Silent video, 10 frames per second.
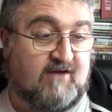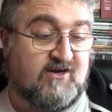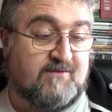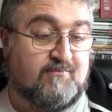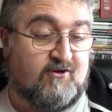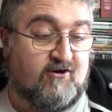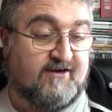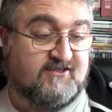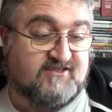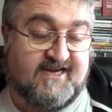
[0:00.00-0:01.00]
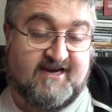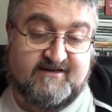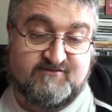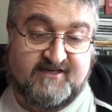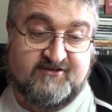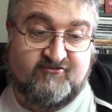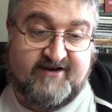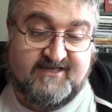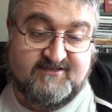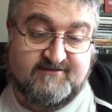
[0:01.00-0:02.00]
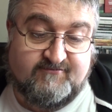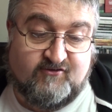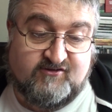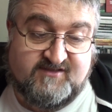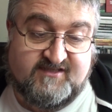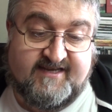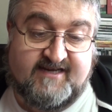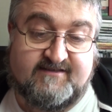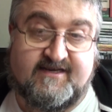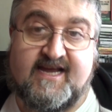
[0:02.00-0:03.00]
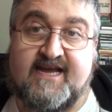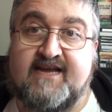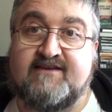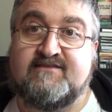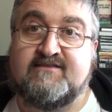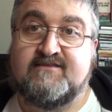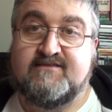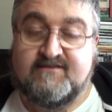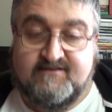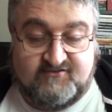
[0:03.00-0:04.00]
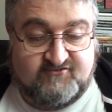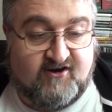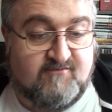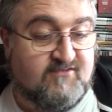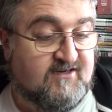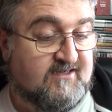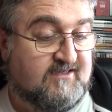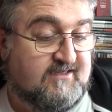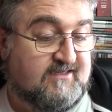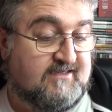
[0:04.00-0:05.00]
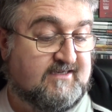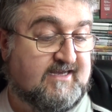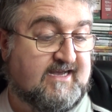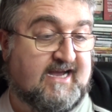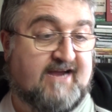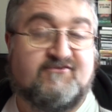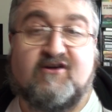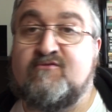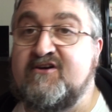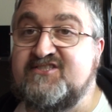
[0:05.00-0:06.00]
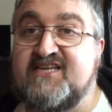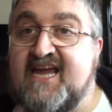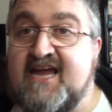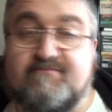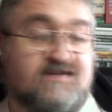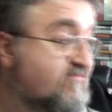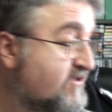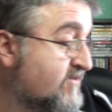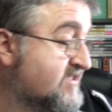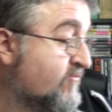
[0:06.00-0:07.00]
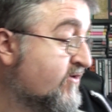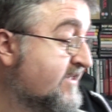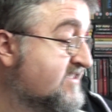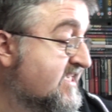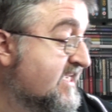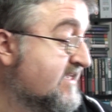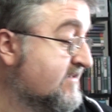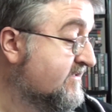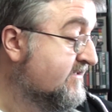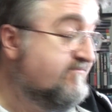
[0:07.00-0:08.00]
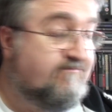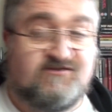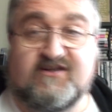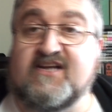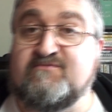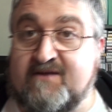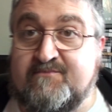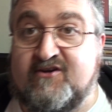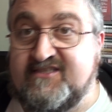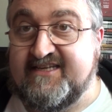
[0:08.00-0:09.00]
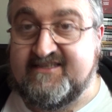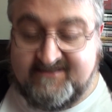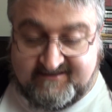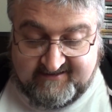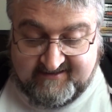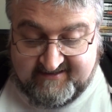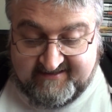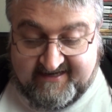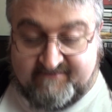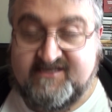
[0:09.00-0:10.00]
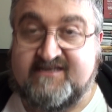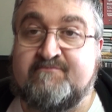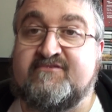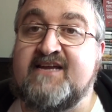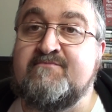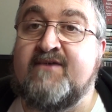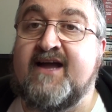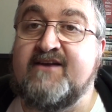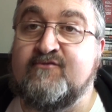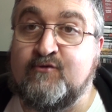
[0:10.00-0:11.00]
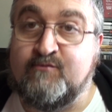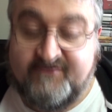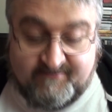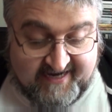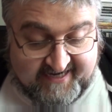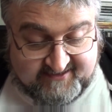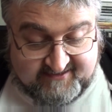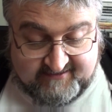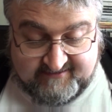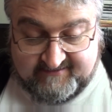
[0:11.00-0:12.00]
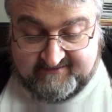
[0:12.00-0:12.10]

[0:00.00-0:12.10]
When I bought it because I heard it was interesting, Fall Off the Tin Drum. I have not watched it yet, but it's one of the ones I want to see. So I guess why I bought it. It was a blind buy, hoping for the best.